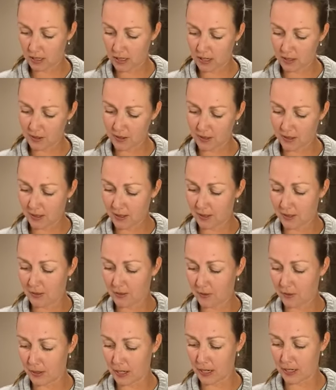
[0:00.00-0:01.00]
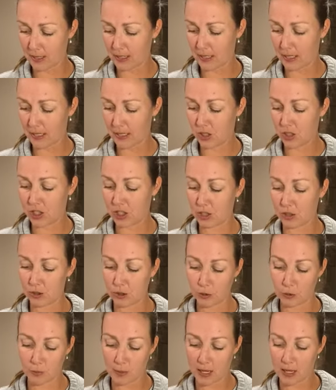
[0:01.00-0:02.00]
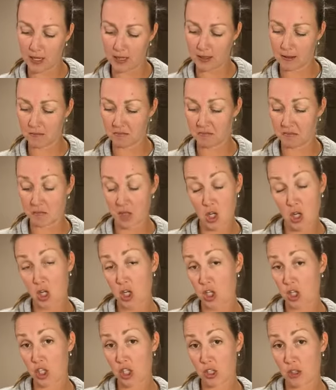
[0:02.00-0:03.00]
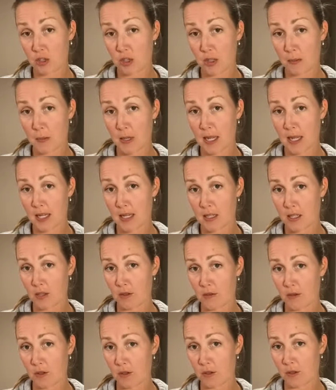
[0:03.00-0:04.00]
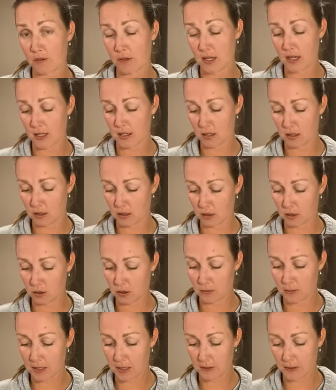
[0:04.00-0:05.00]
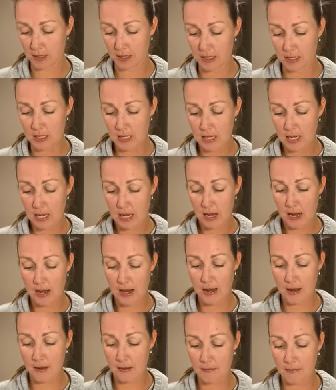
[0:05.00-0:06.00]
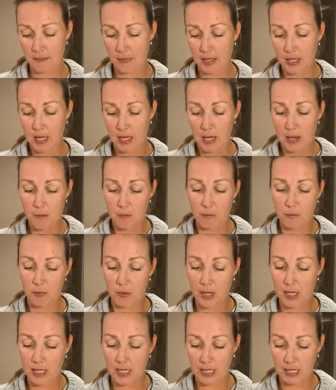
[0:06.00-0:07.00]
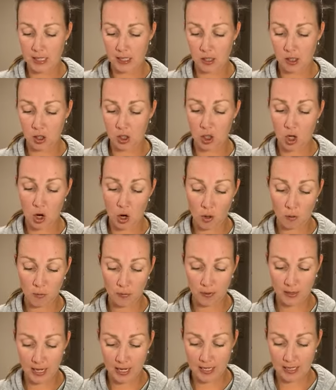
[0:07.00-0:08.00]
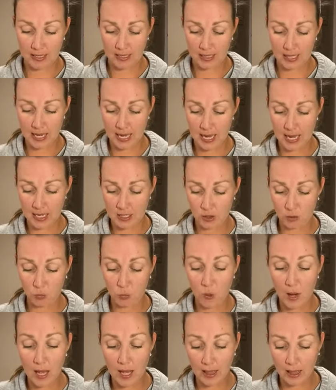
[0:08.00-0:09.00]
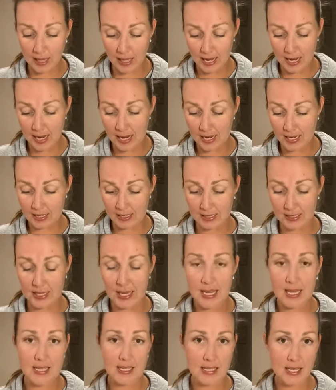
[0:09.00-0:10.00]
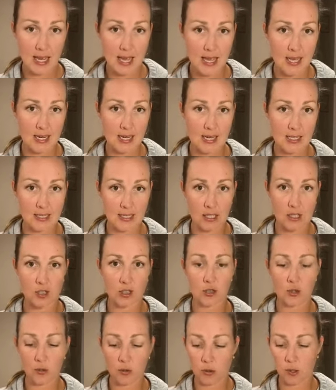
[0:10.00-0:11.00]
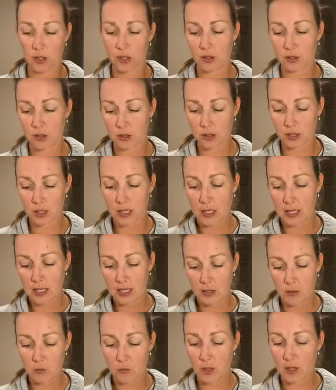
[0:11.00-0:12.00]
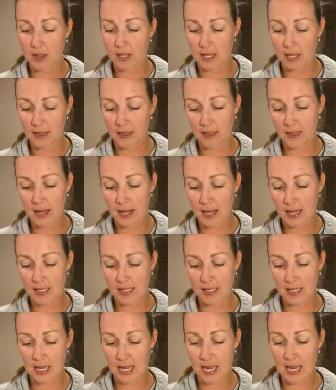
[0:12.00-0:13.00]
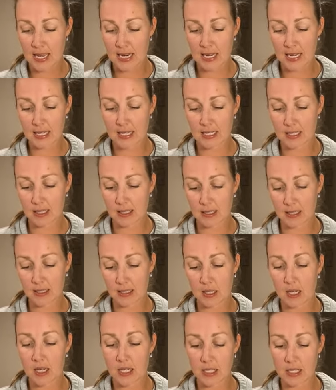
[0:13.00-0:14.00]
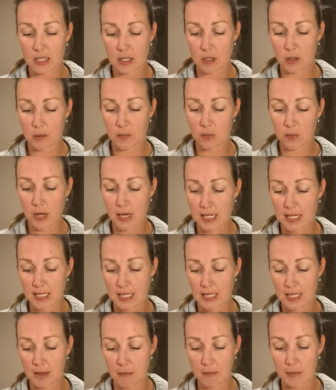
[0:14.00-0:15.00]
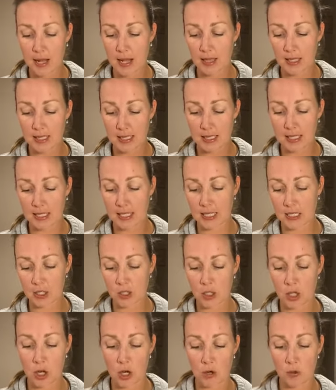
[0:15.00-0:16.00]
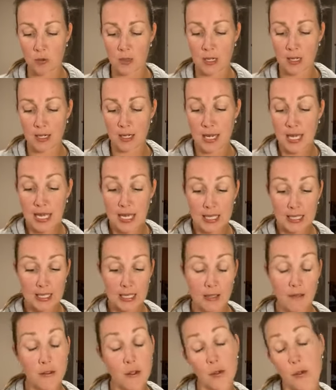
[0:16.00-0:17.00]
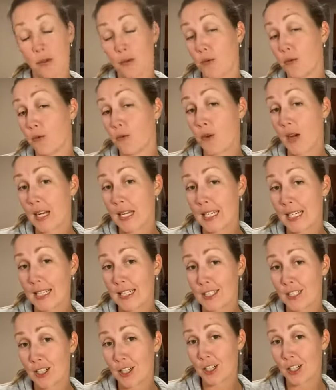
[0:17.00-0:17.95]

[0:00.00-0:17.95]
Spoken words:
I don't know how to say it, sheer lume, you've heard of that term anyway, brightening complex, as well as 10 essential oils within that, and it's designed to brighten and balance skin tone and give you a radiant,